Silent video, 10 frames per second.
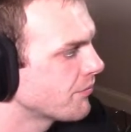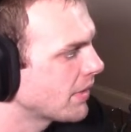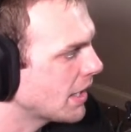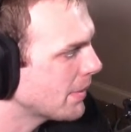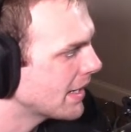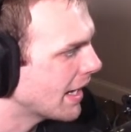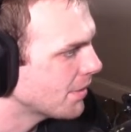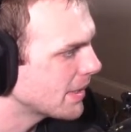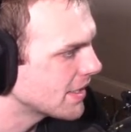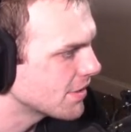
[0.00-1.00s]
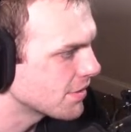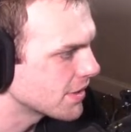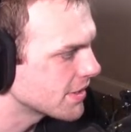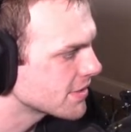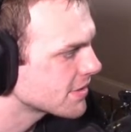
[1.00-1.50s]
I don't mind either of
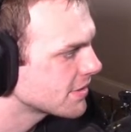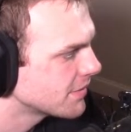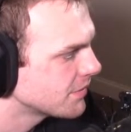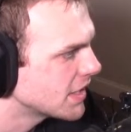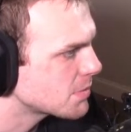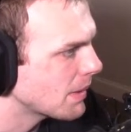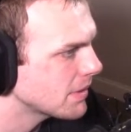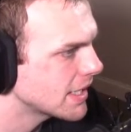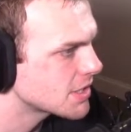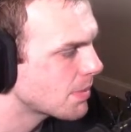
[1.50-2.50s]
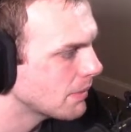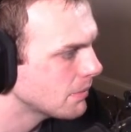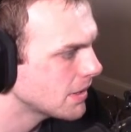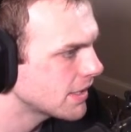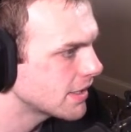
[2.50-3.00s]
these. It's
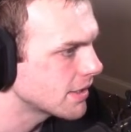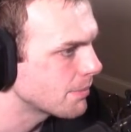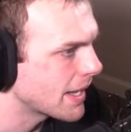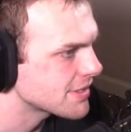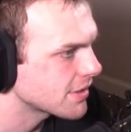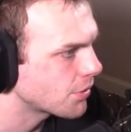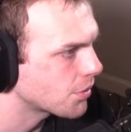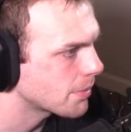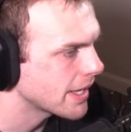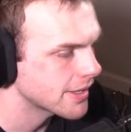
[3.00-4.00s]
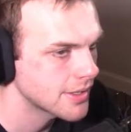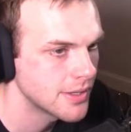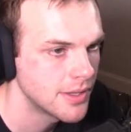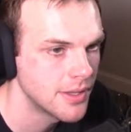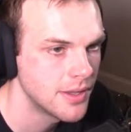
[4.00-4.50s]
probably pass on quarterback
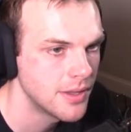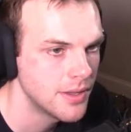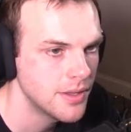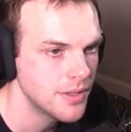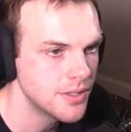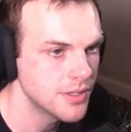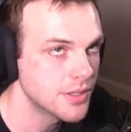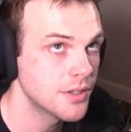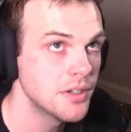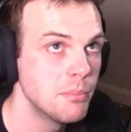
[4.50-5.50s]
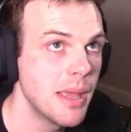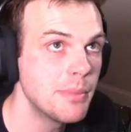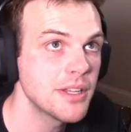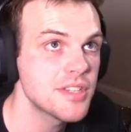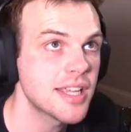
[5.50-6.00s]
here.
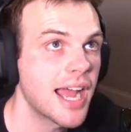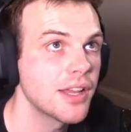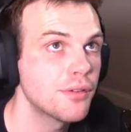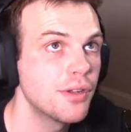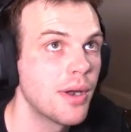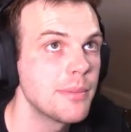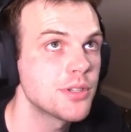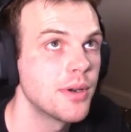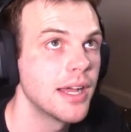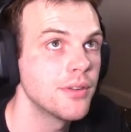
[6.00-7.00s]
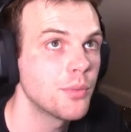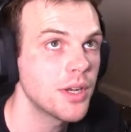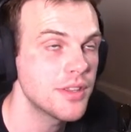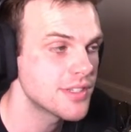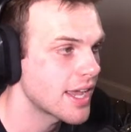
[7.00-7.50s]
Maybe I'll take Kyler if he wraps around. One
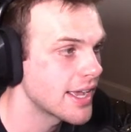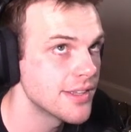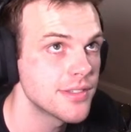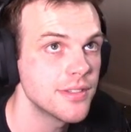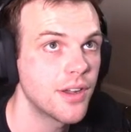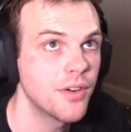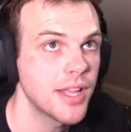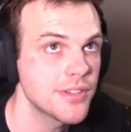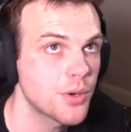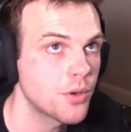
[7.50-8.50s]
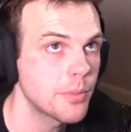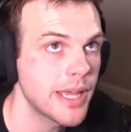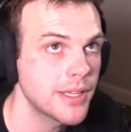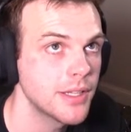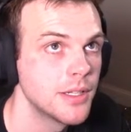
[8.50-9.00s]
of these guys already has a
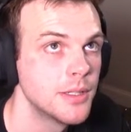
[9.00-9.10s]
quarterback.